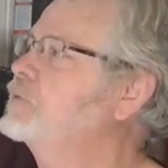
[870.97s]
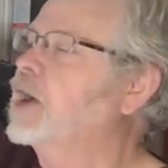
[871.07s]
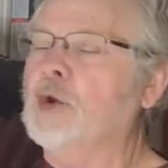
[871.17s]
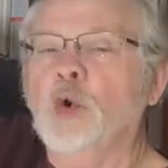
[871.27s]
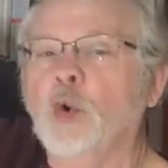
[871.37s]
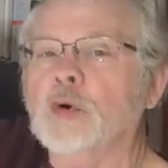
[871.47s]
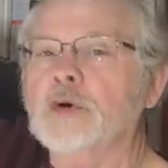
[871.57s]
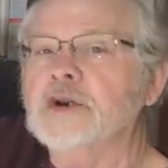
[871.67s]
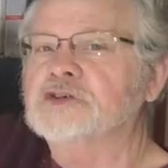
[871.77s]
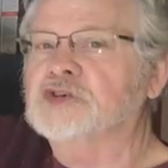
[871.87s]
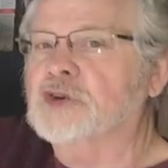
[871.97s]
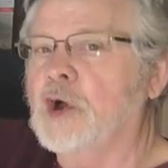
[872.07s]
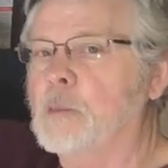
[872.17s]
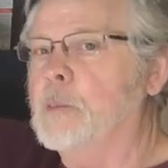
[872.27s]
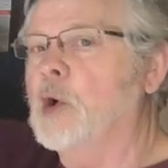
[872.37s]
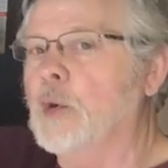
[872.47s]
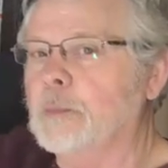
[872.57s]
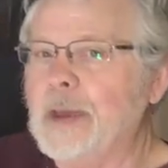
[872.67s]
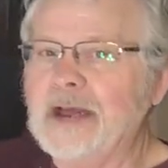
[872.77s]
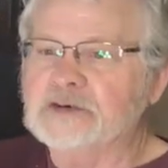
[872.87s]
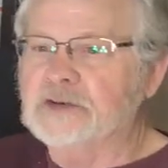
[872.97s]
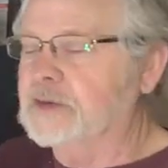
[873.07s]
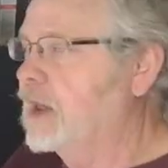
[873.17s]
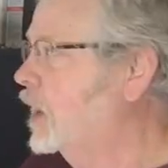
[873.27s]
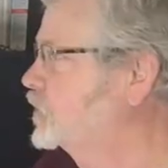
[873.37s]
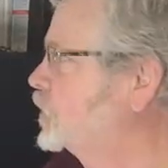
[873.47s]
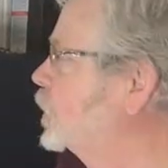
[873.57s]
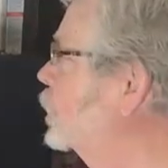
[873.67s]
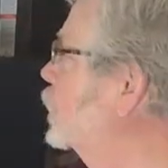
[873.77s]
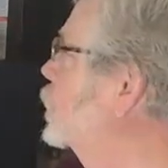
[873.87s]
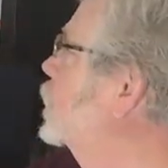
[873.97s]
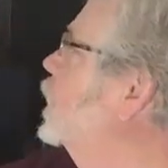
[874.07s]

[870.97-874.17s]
got a 1/4 inch slope going back to the exterior.